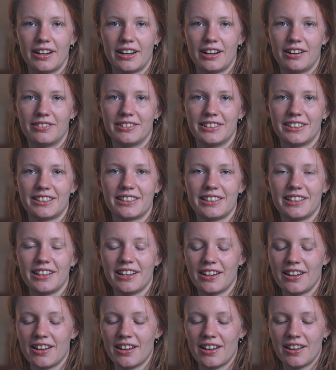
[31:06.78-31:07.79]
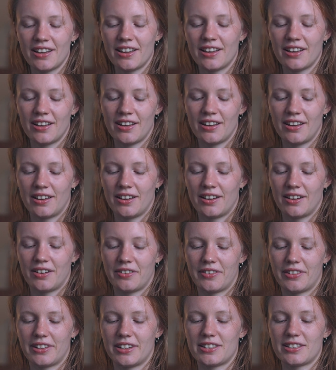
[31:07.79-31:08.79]
will see
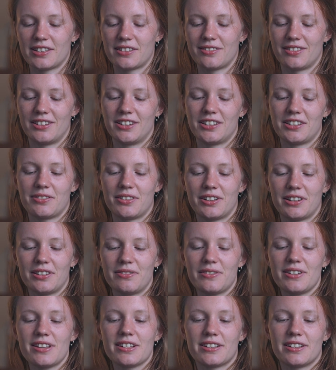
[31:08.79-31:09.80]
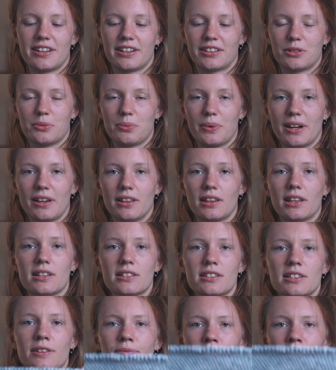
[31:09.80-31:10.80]
when this is finished what it feels like to wear this.